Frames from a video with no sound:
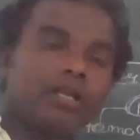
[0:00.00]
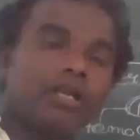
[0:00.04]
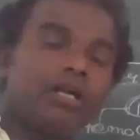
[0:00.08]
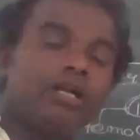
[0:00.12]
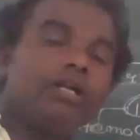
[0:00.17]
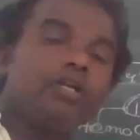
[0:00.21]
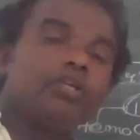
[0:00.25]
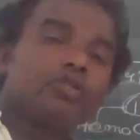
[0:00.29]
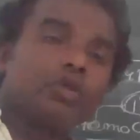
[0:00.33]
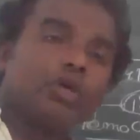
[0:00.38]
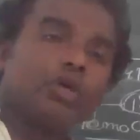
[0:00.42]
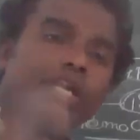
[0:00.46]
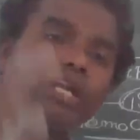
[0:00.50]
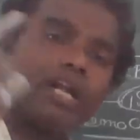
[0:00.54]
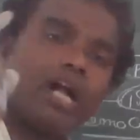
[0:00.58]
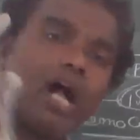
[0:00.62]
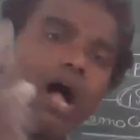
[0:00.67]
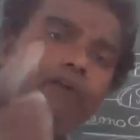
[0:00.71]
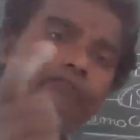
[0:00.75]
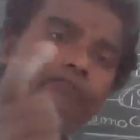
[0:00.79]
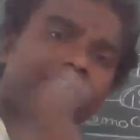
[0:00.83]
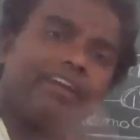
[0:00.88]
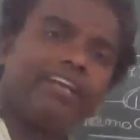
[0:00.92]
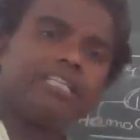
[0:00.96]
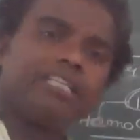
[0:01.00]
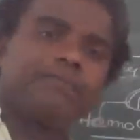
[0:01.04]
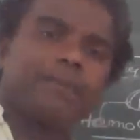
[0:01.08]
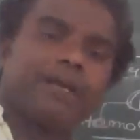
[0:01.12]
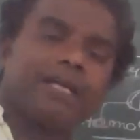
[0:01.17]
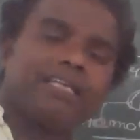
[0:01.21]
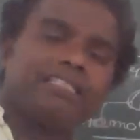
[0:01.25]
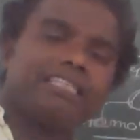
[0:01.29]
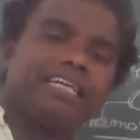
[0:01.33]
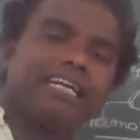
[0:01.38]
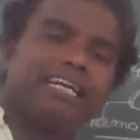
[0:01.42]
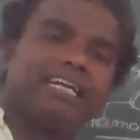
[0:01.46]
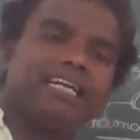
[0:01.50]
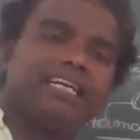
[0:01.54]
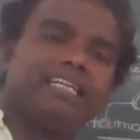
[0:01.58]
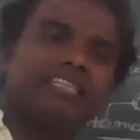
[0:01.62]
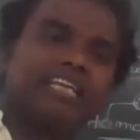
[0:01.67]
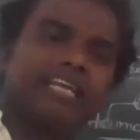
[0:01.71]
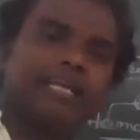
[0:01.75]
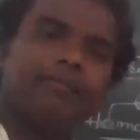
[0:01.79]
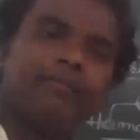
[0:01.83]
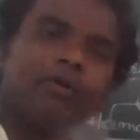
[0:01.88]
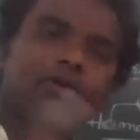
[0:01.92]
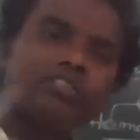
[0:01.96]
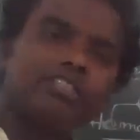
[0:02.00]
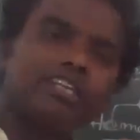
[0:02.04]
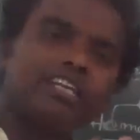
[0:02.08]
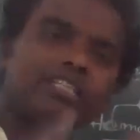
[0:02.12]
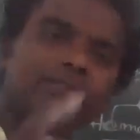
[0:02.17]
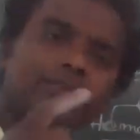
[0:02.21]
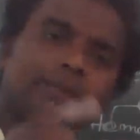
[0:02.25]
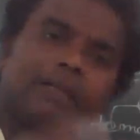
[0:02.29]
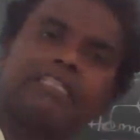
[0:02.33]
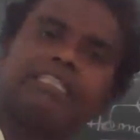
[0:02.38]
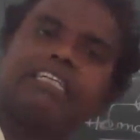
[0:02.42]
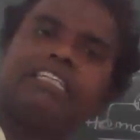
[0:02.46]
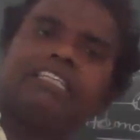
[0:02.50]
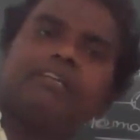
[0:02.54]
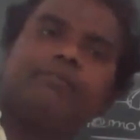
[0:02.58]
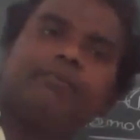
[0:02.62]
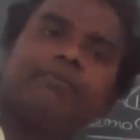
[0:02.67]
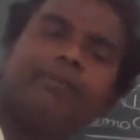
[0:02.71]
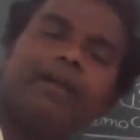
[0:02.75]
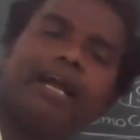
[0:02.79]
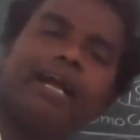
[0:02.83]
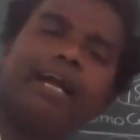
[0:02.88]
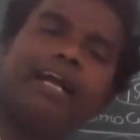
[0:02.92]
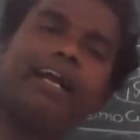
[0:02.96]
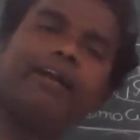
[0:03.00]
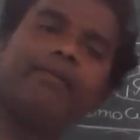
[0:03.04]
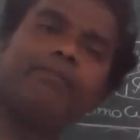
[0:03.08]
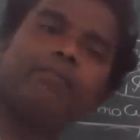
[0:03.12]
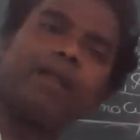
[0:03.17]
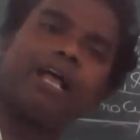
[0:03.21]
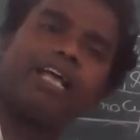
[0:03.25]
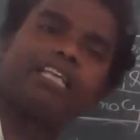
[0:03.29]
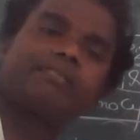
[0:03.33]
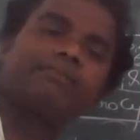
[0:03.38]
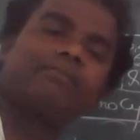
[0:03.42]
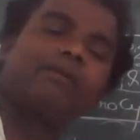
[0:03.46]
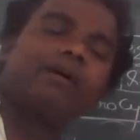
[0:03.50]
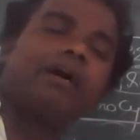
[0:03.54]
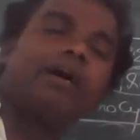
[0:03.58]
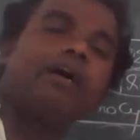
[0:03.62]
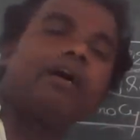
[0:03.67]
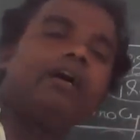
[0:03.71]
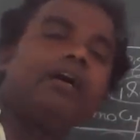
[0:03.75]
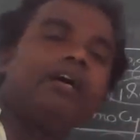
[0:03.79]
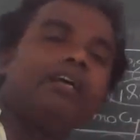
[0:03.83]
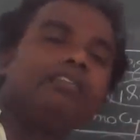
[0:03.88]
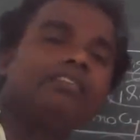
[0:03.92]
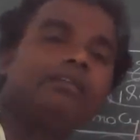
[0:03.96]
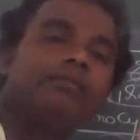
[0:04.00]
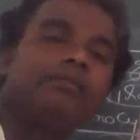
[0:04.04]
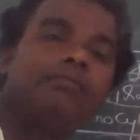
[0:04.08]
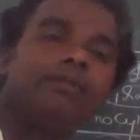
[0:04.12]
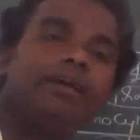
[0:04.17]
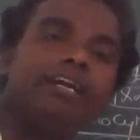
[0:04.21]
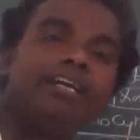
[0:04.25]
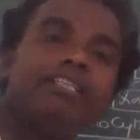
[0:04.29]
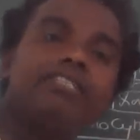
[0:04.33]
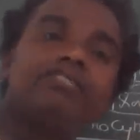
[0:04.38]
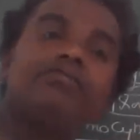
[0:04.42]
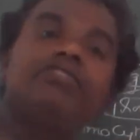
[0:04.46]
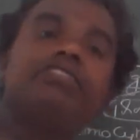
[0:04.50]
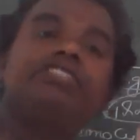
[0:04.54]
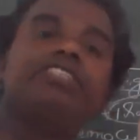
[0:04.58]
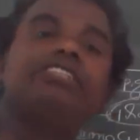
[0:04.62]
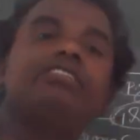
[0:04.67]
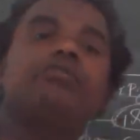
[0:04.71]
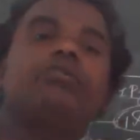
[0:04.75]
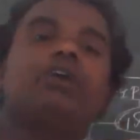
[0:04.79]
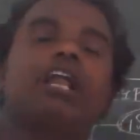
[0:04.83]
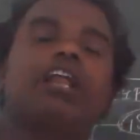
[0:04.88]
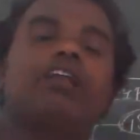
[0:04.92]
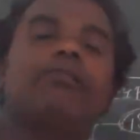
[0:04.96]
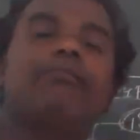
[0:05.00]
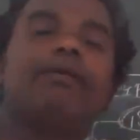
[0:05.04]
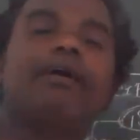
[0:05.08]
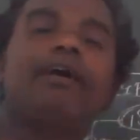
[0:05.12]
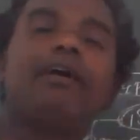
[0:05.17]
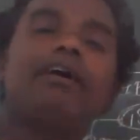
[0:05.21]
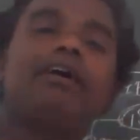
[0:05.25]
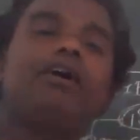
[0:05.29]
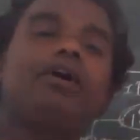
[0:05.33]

So if copper is present, the hemocyanin is present in the blood and plasma. The blood is which in color ma?